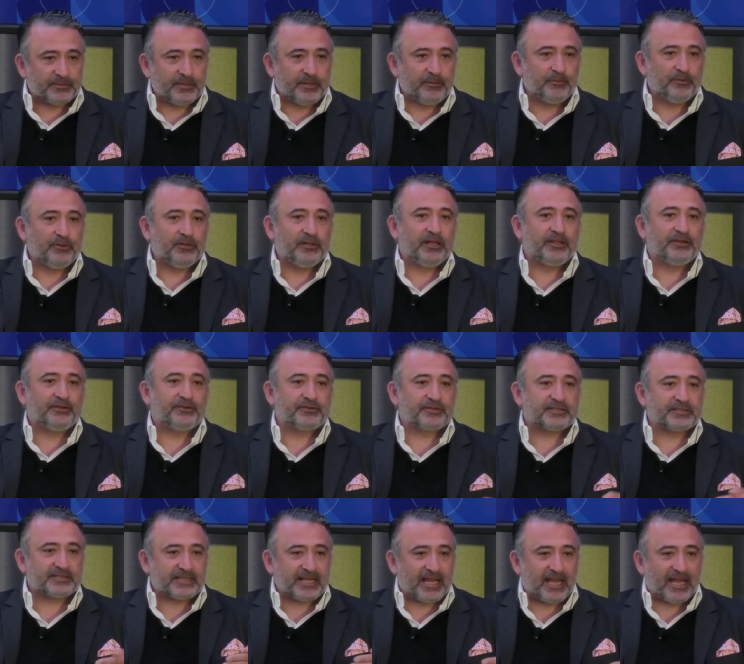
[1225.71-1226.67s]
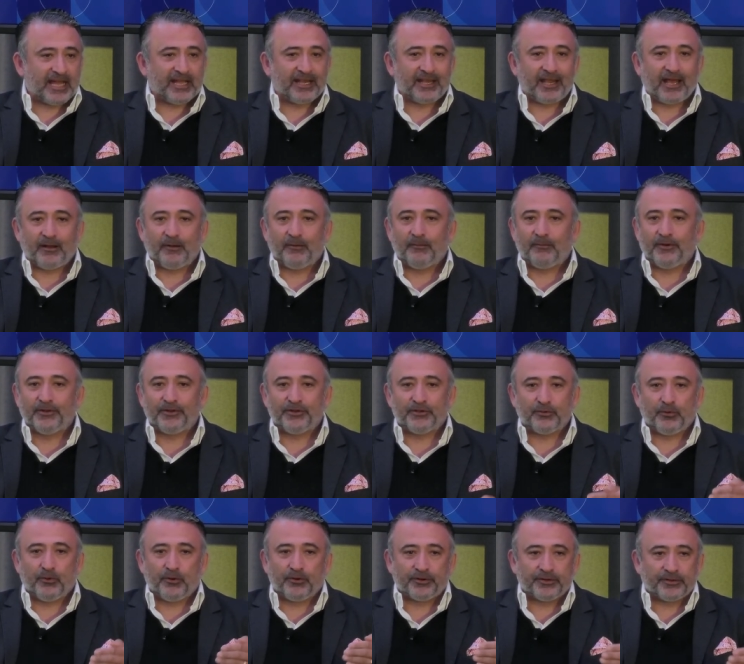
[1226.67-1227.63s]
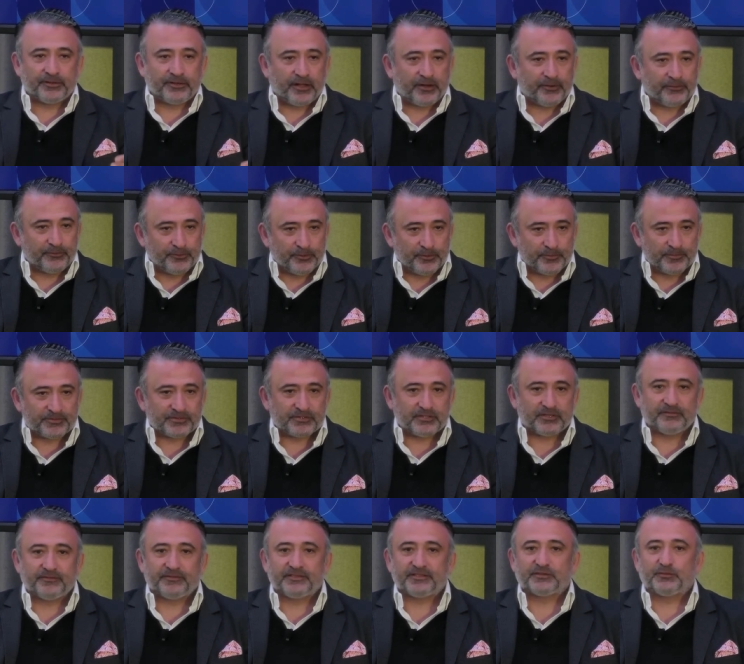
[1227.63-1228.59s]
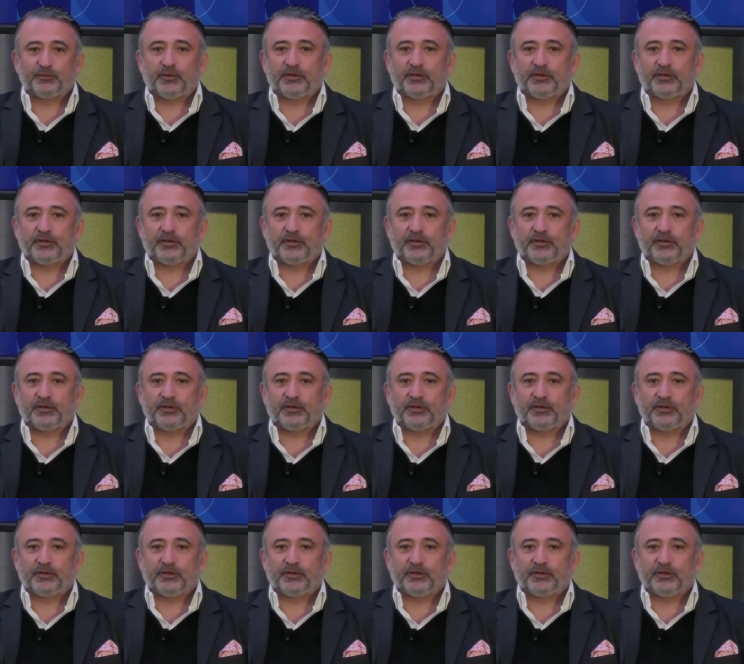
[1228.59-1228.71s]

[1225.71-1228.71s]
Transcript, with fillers: We will understand what you ordered on room service,